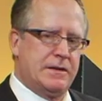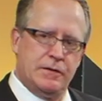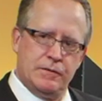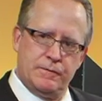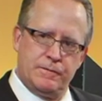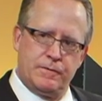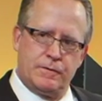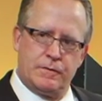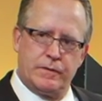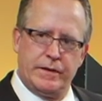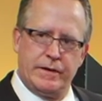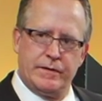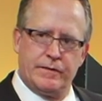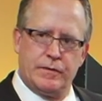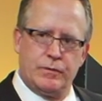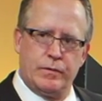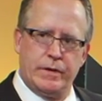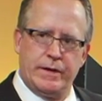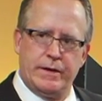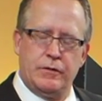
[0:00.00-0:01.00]
the euphoria of
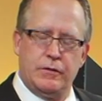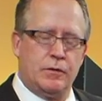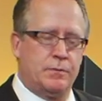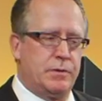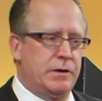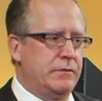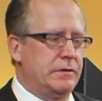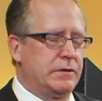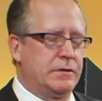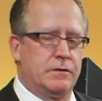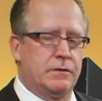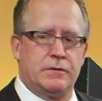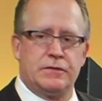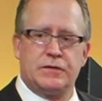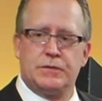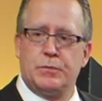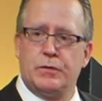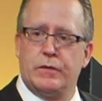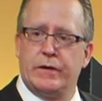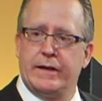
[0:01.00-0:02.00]
a win, nobody would go to
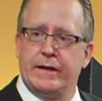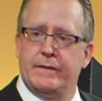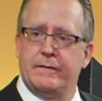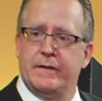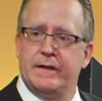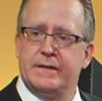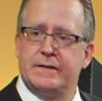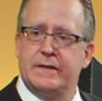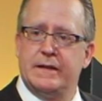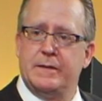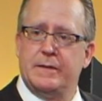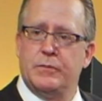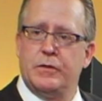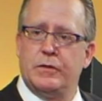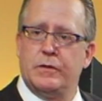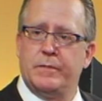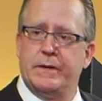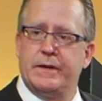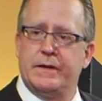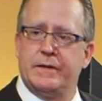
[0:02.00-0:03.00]
sporting events
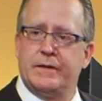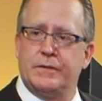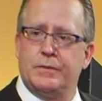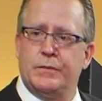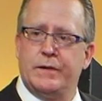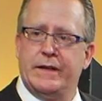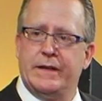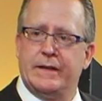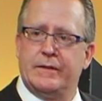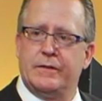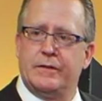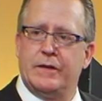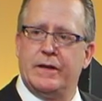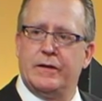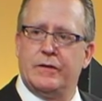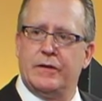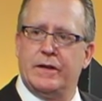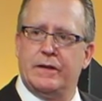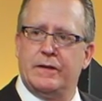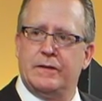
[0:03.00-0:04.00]
anymore because winning
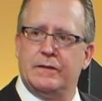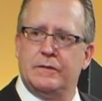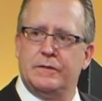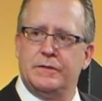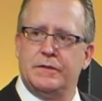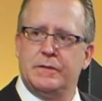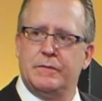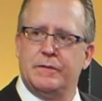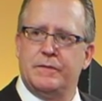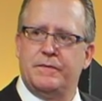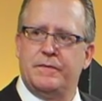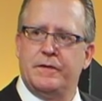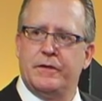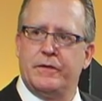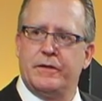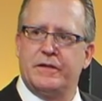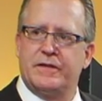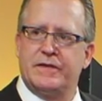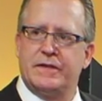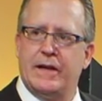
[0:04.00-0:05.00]
and losing would
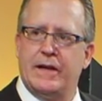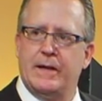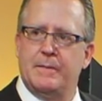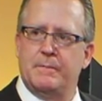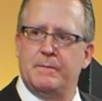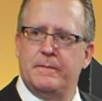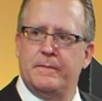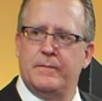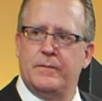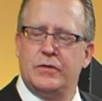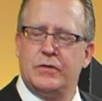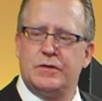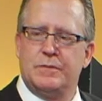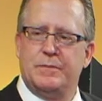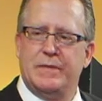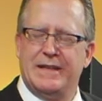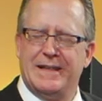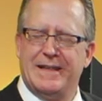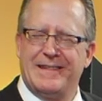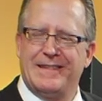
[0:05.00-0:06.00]
feel the same, which
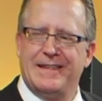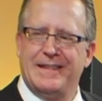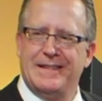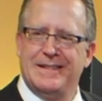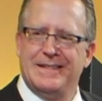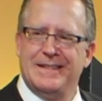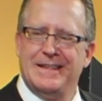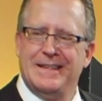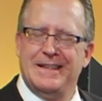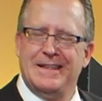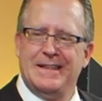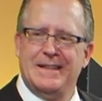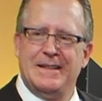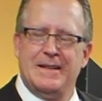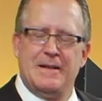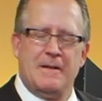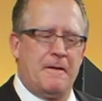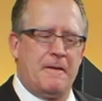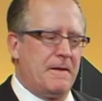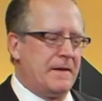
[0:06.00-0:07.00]
would be nothing.
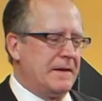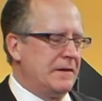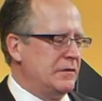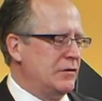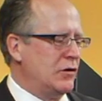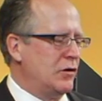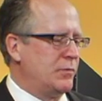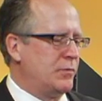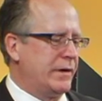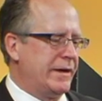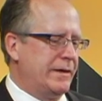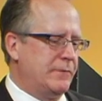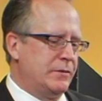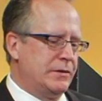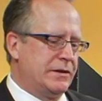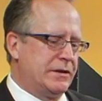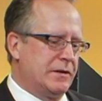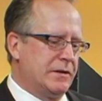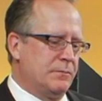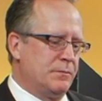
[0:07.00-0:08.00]
Nobody
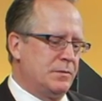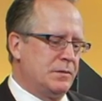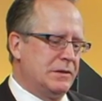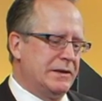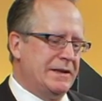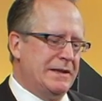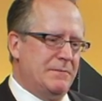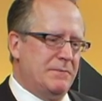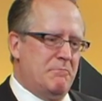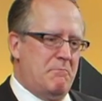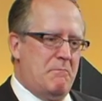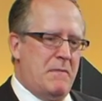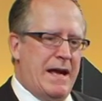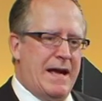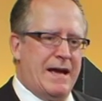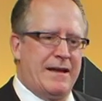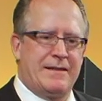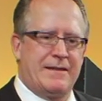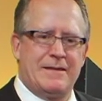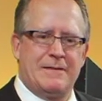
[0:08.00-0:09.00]
would complete
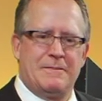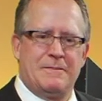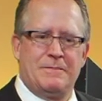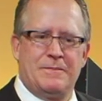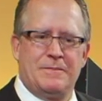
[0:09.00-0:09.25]
math